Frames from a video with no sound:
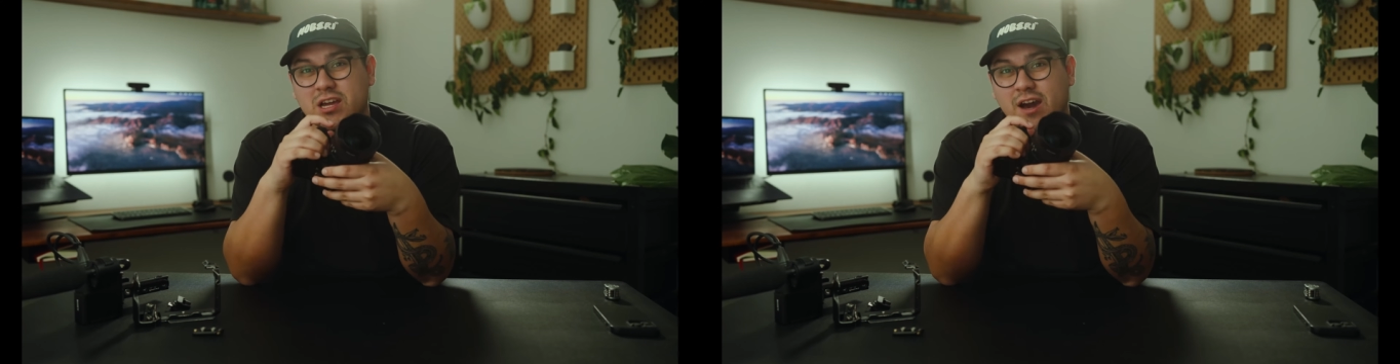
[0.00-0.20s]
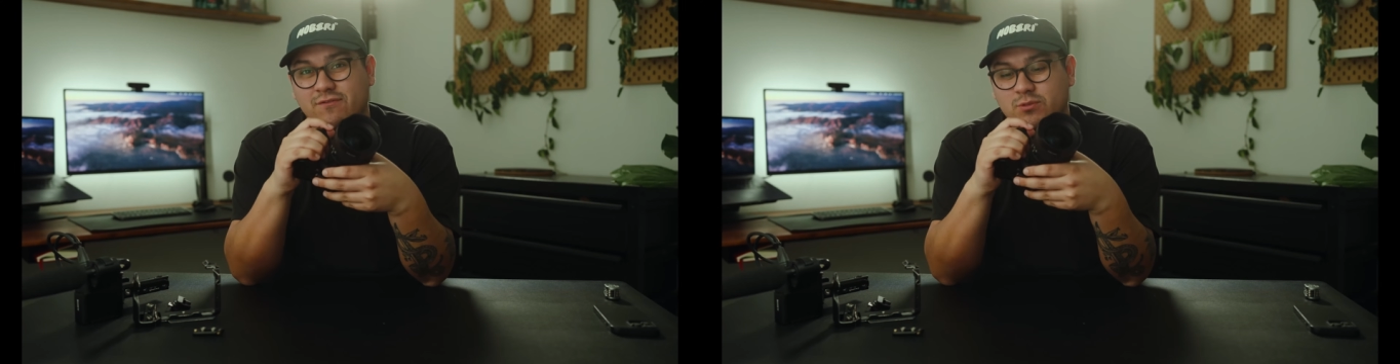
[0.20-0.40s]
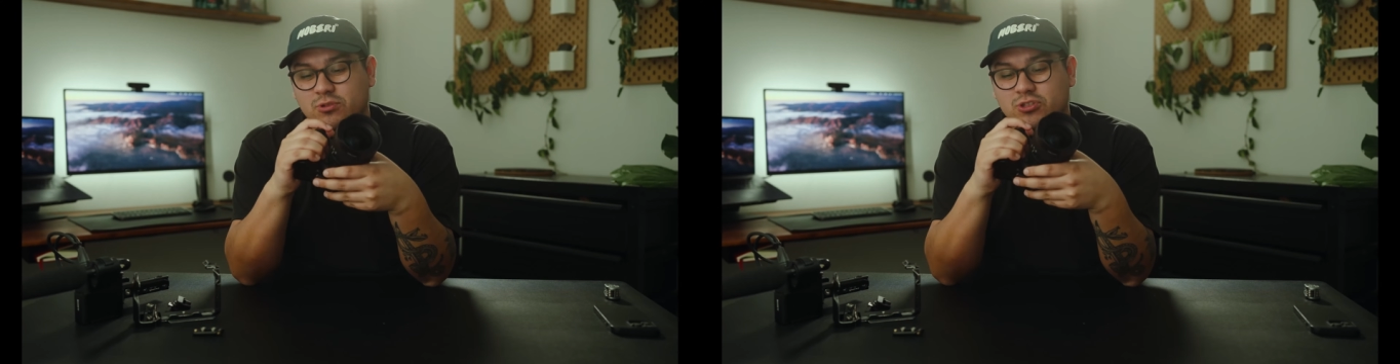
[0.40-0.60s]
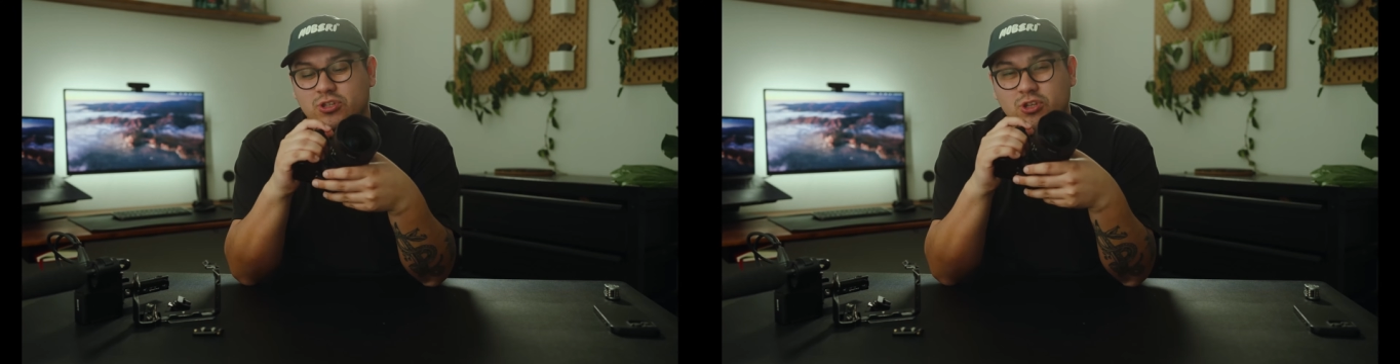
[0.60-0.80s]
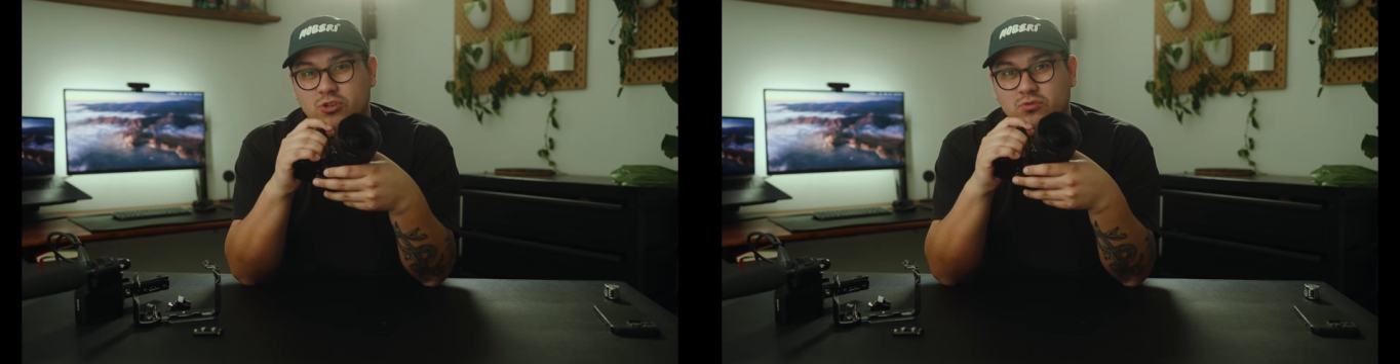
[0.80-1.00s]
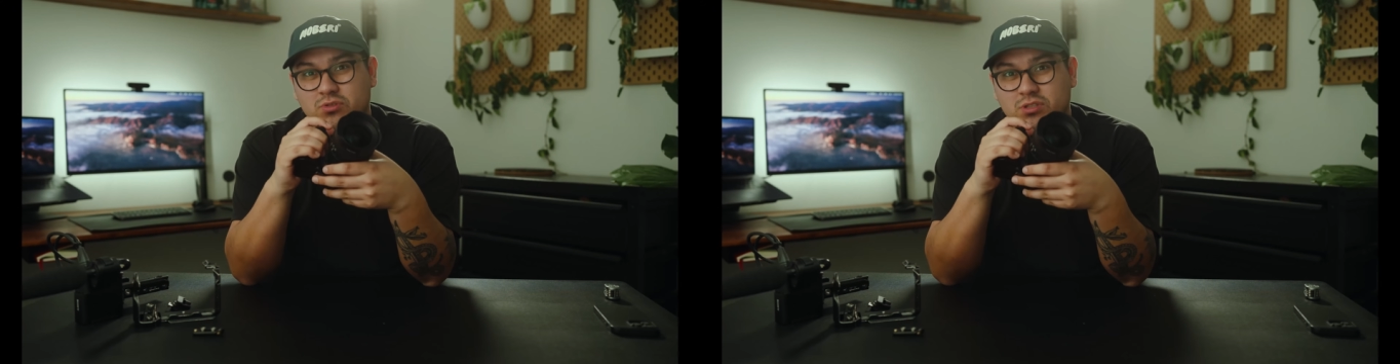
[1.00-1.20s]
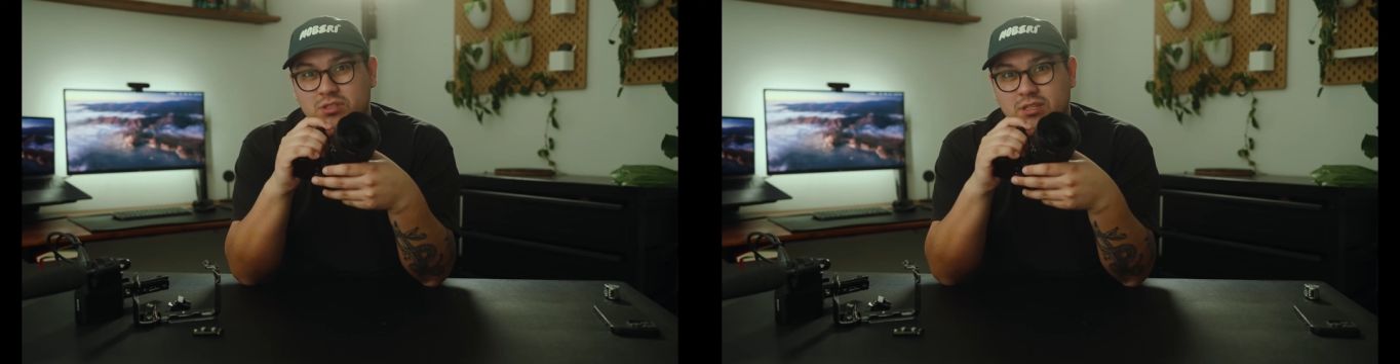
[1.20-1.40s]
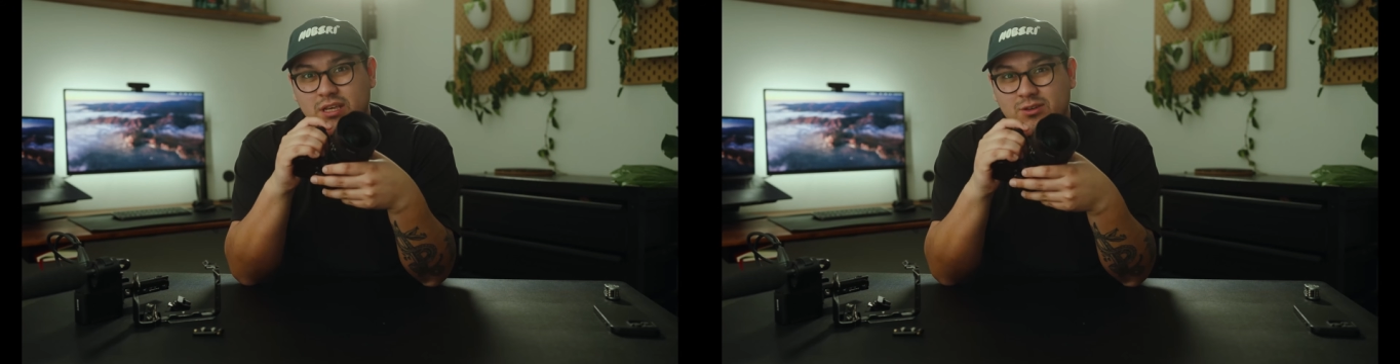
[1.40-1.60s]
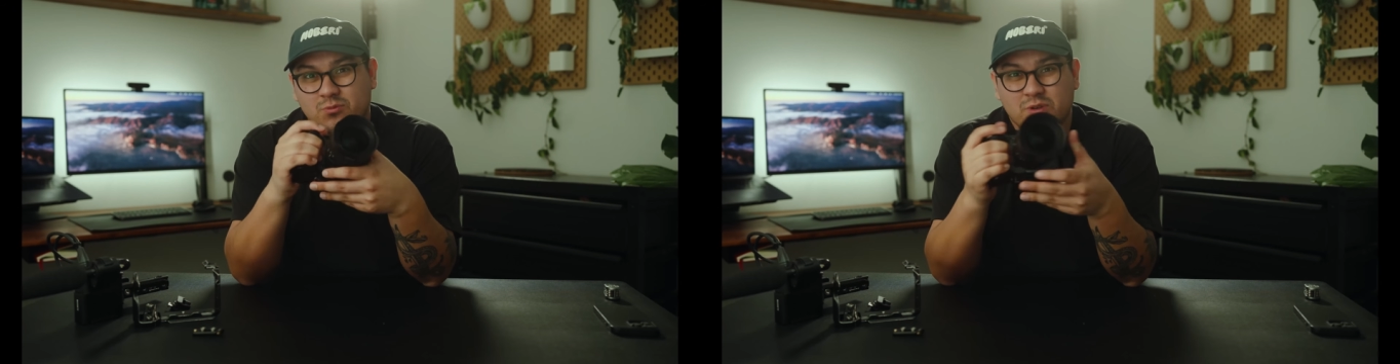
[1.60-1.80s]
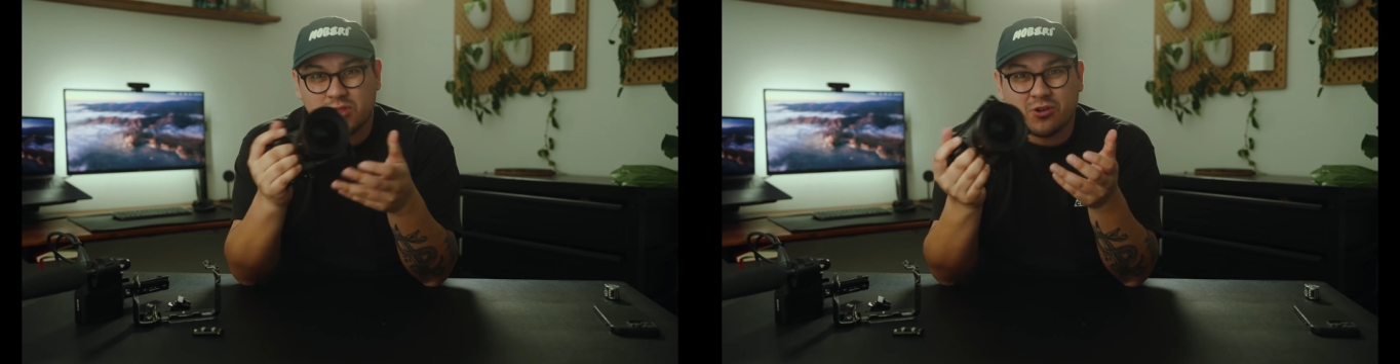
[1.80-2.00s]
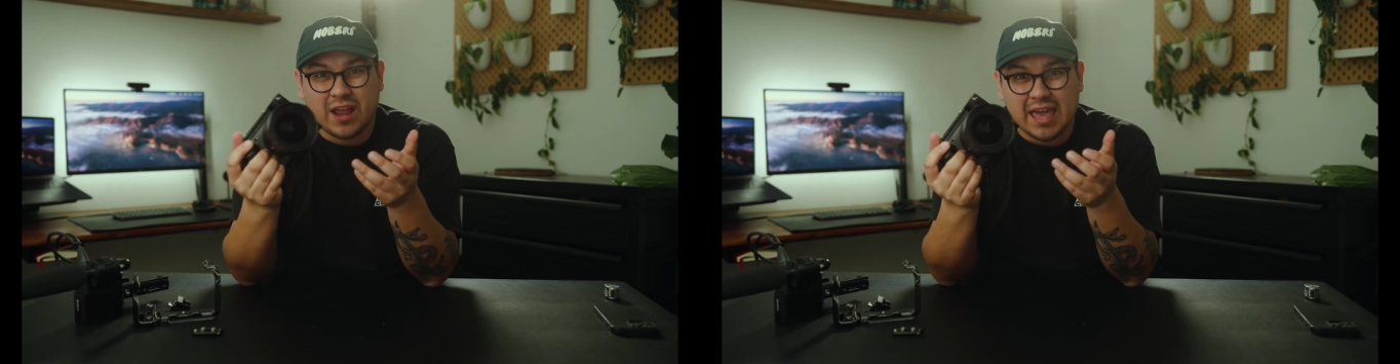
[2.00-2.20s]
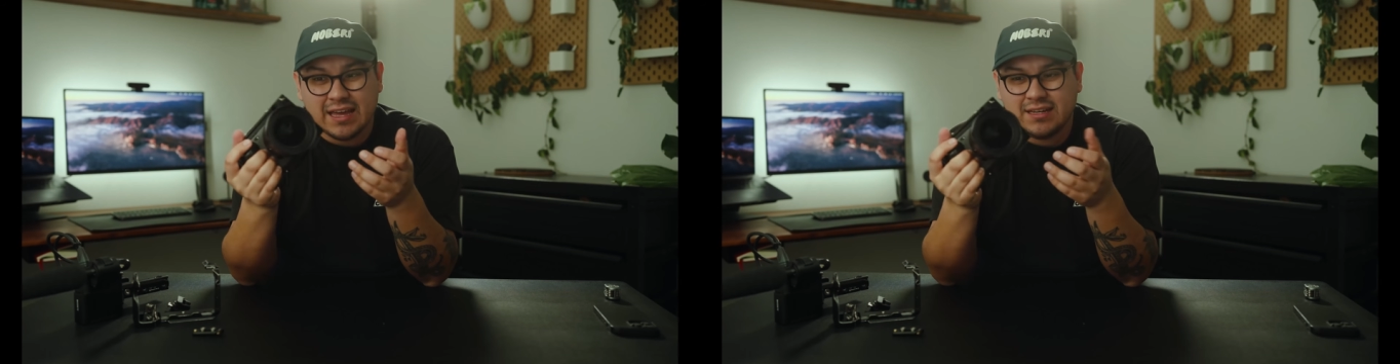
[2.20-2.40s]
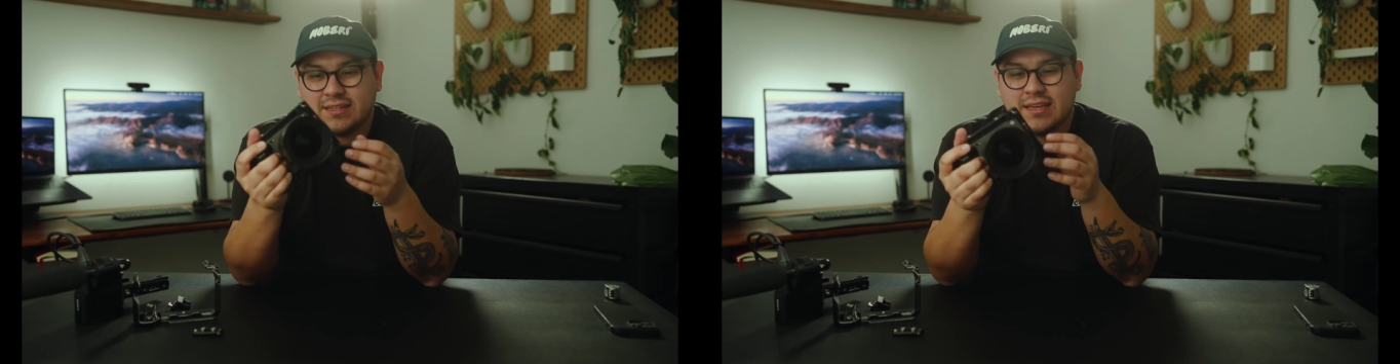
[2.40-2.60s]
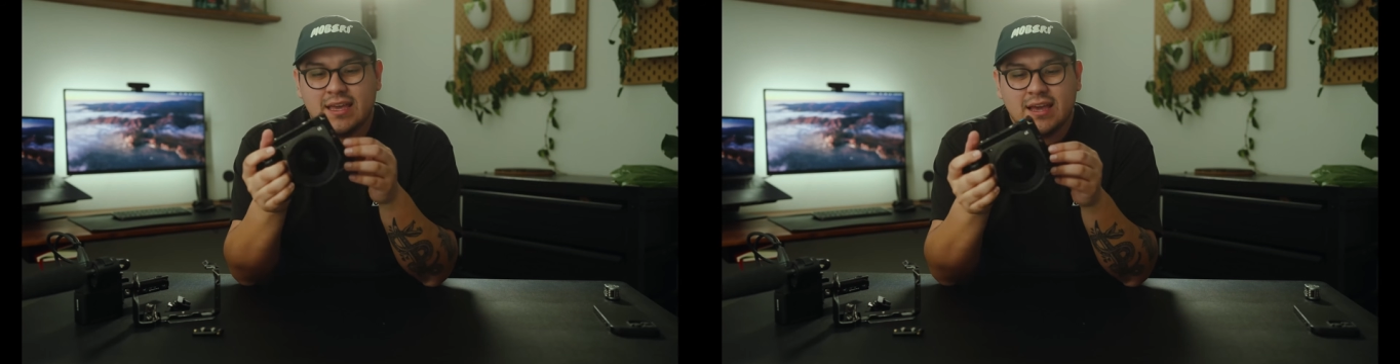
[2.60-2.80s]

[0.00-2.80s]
uncomfortable to use with your hand.